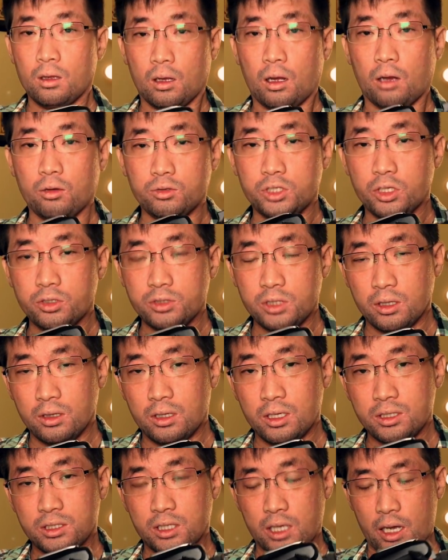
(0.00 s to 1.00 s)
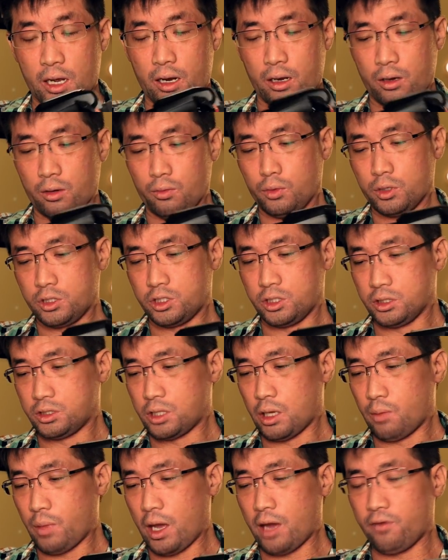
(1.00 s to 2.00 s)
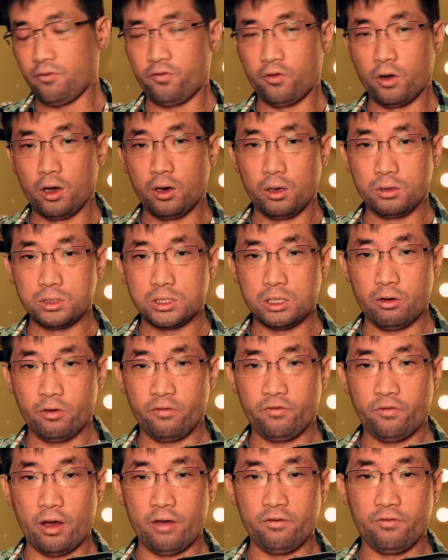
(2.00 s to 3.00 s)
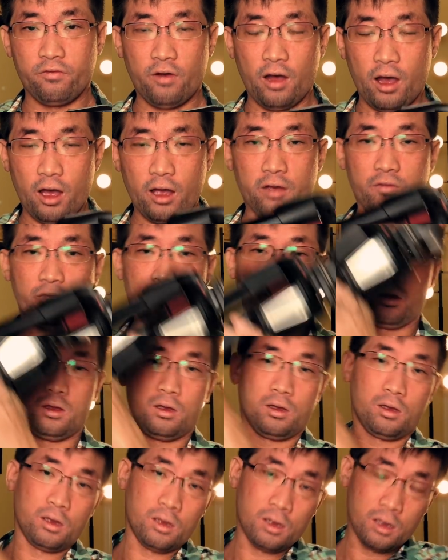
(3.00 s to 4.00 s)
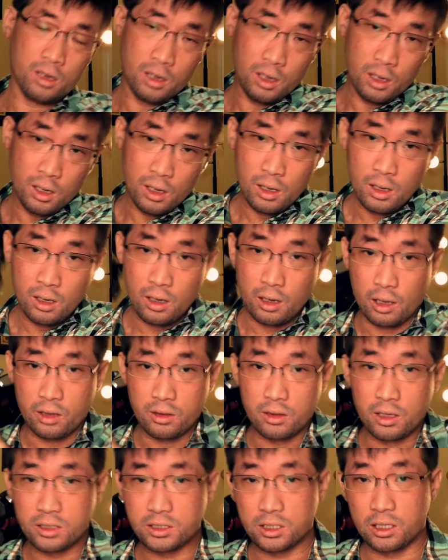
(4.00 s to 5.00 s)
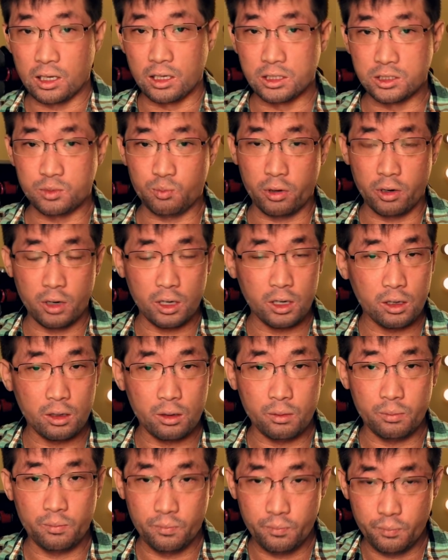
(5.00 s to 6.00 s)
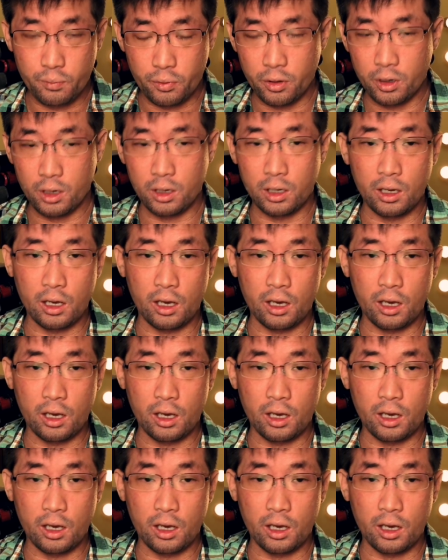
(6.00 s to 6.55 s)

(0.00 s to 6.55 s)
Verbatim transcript: I was using this guy, which is the Manfrotto 055, and this thing is pretty, pretty